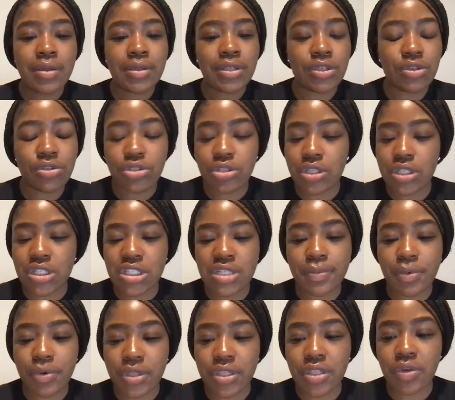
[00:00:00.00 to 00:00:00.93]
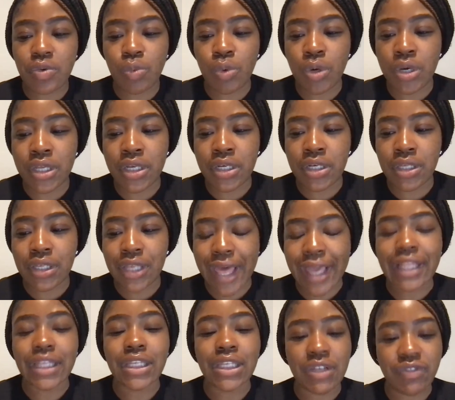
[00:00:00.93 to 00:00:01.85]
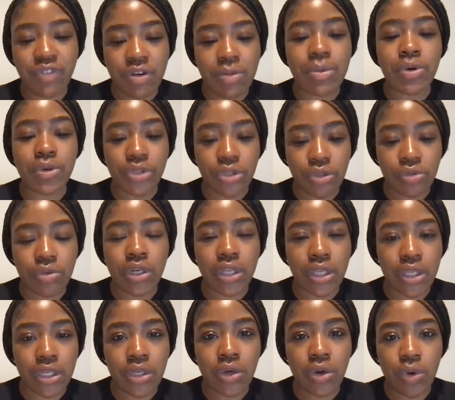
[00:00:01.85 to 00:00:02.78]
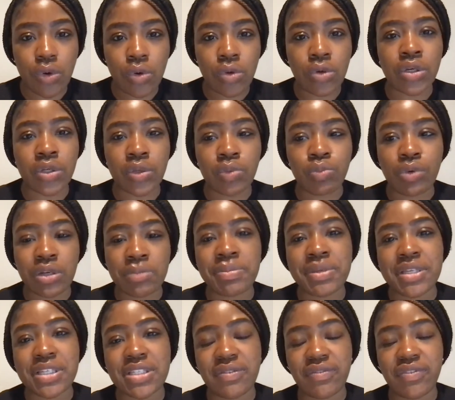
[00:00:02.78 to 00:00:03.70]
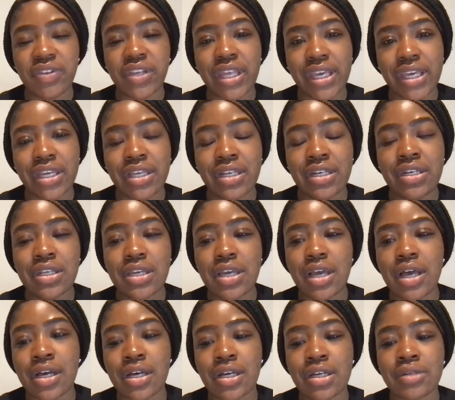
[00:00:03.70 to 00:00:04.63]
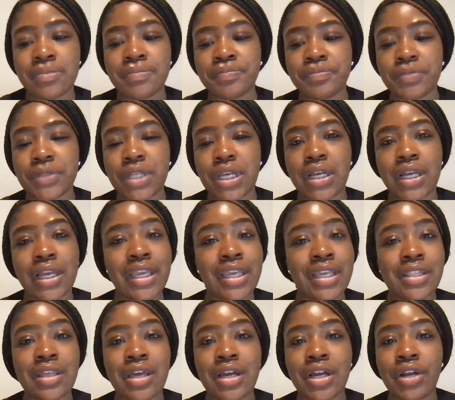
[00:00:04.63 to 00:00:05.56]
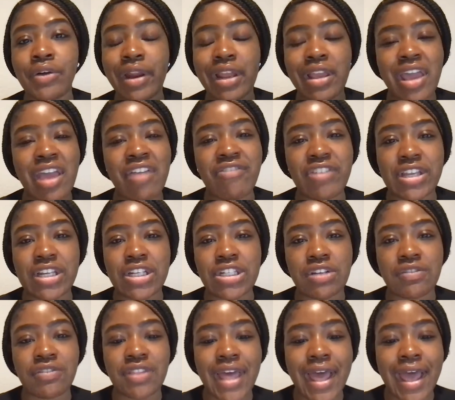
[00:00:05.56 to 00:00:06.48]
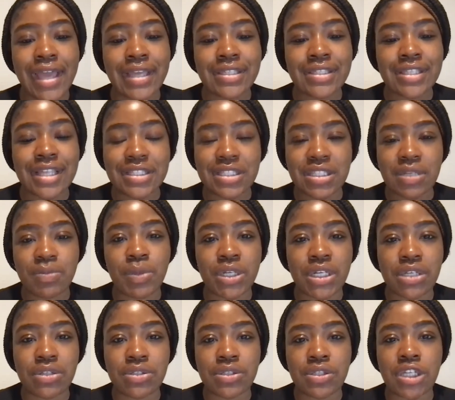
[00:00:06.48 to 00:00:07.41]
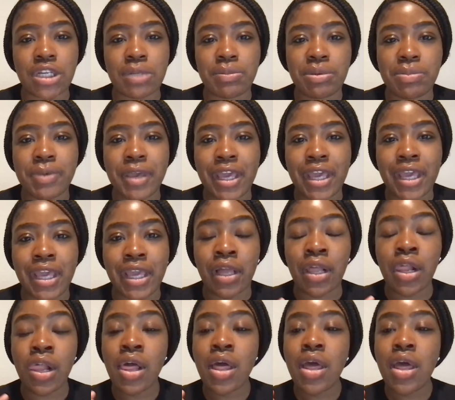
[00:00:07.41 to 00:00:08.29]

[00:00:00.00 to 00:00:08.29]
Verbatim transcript: Usually it's more than one like livable unit on one piece of land. Um, again, a great advantage of that is that someone else is going to be paying